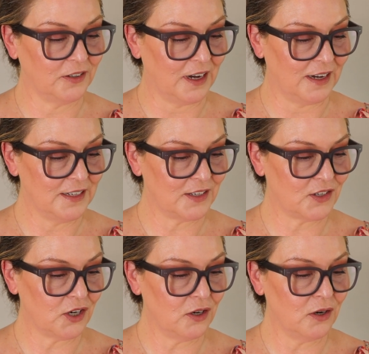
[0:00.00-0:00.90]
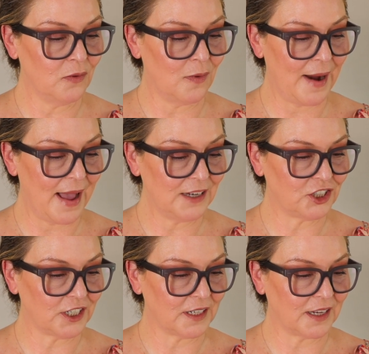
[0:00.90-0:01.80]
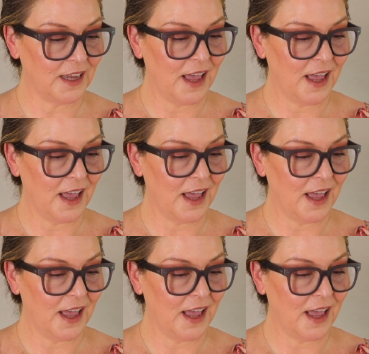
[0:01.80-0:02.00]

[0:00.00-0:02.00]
you guys. Tragic.